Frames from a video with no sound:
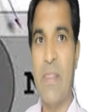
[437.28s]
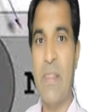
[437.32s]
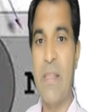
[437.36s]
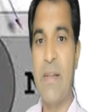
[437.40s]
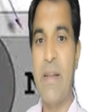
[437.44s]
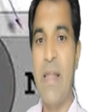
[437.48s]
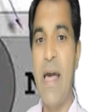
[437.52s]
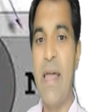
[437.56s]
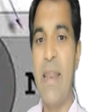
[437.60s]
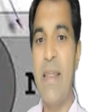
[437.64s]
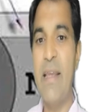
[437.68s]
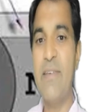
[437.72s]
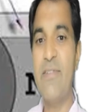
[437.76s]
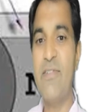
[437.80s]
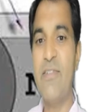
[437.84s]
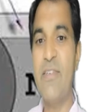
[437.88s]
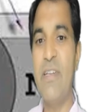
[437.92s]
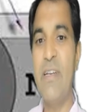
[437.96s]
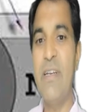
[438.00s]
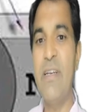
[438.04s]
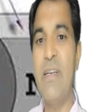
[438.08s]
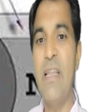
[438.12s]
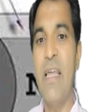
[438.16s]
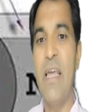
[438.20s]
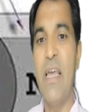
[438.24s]
The
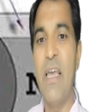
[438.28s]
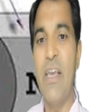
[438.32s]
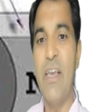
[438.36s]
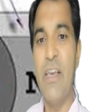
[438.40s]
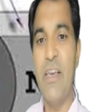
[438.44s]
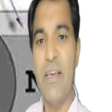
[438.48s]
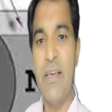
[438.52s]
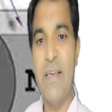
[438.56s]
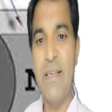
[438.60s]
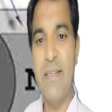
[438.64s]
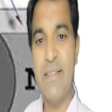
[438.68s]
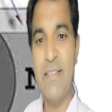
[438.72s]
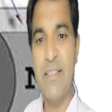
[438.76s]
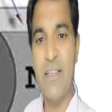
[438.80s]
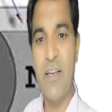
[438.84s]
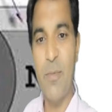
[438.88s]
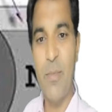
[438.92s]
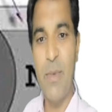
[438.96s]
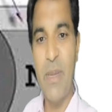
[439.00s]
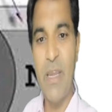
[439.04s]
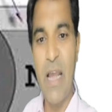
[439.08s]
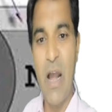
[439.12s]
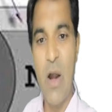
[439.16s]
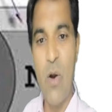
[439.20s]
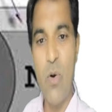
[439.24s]
direction is
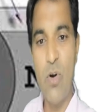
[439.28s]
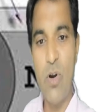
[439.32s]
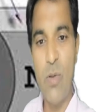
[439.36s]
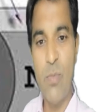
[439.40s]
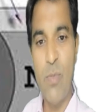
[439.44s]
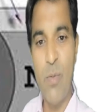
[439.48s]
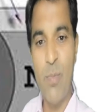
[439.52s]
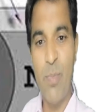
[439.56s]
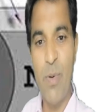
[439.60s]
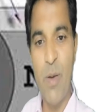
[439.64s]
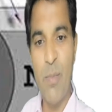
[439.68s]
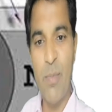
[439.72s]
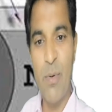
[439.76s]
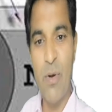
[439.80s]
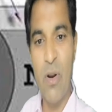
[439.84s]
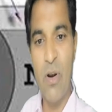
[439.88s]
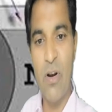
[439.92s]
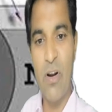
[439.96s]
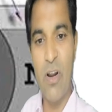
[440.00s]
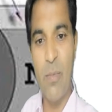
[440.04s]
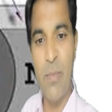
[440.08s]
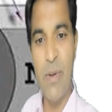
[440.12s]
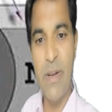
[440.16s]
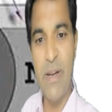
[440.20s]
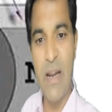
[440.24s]
coming out of the paper
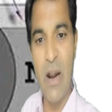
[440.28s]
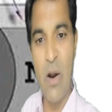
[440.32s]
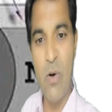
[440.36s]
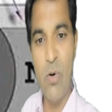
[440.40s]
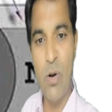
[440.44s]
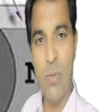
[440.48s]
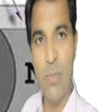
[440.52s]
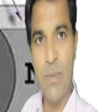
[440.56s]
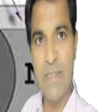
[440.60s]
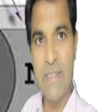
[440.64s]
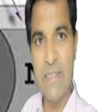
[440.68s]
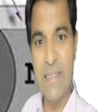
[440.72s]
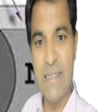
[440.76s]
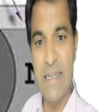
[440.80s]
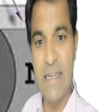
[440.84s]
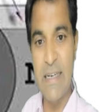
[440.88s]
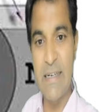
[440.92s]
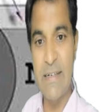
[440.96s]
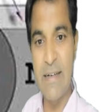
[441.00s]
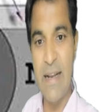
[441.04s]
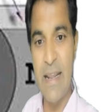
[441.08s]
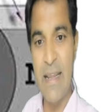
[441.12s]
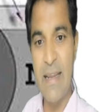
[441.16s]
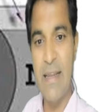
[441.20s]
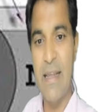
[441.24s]
or coming out of the
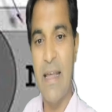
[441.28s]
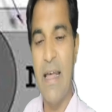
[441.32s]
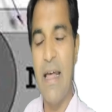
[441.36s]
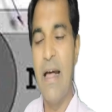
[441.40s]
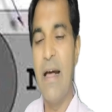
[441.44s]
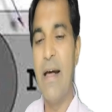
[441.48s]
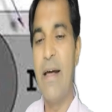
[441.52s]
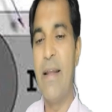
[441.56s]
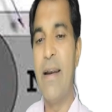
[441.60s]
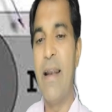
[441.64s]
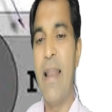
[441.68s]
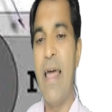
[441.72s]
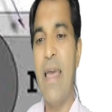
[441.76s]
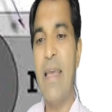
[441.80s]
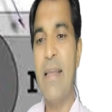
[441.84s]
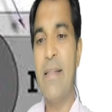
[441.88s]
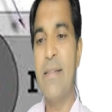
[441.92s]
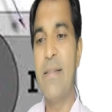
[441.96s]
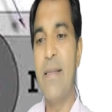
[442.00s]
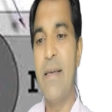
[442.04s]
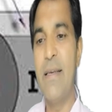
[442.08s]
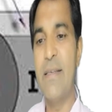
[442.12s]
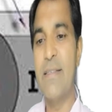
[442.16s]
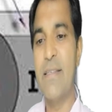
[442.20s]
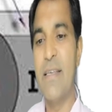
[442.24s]
screen right
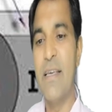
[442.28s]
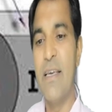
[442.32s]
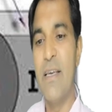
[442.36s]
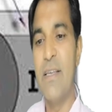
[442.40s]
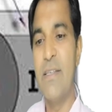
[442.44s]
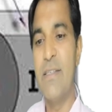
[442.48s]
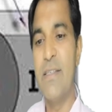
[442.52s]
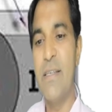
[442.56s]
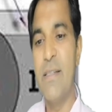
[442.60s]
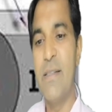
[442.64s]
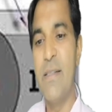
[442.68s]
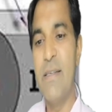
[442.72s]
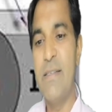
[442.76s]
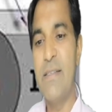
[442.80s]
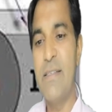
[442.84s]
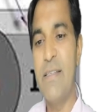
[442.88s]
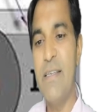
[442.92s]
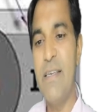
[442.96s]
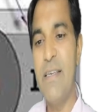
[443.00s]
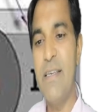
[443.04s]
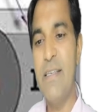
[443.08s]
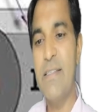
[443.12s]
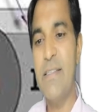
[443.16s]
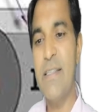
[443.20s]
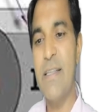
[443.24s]
like this see this
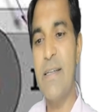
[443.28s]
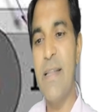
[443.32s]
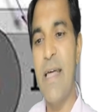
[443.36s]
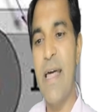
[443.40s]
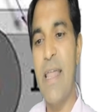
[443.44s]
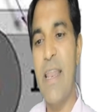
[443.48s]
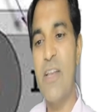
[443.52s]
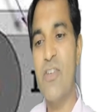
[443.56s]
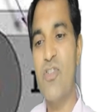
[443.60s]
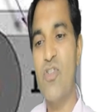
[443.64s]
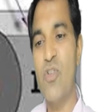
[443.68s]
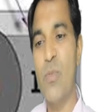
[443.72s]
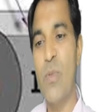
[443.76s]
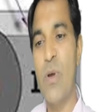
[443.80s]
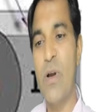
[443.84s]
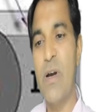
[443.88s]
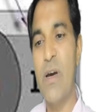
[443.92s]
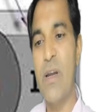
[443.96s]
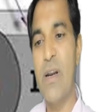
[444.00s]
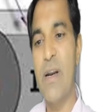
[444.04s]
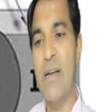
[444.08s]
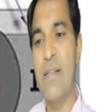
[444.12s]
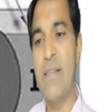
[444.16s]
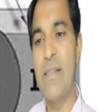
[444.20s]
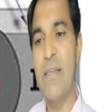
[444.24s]
is the direction of the
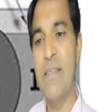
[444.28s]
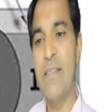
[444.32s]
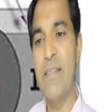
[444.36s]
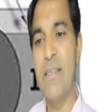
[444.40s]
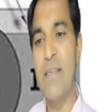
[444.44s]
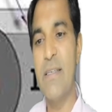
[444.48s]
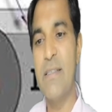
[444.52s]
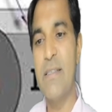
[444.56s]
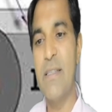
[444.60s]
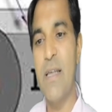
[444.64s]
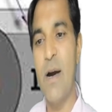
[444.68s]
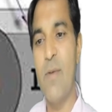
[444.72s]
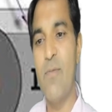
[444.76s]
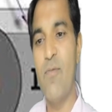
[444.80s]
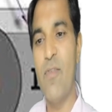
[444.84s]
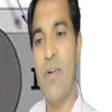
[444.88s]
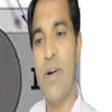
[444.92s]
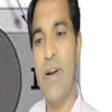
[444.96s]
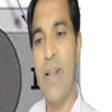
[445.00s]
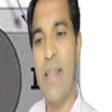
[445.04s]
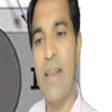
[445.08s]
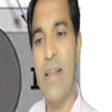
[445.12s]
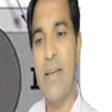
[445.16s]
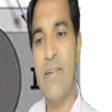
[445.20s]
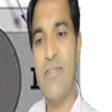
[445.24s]
current this is the
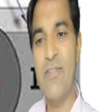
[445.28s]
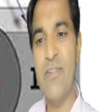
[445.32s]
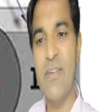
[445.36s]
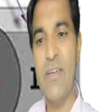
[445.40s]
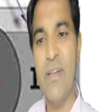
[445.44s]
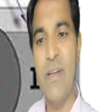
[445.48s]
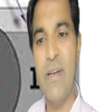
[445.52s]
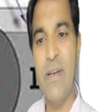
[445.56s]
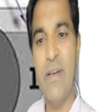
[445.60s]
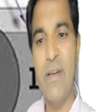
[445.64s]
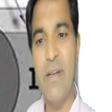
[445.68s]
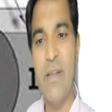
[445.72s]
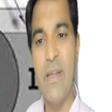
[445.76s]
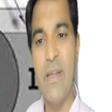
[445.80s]
upward direction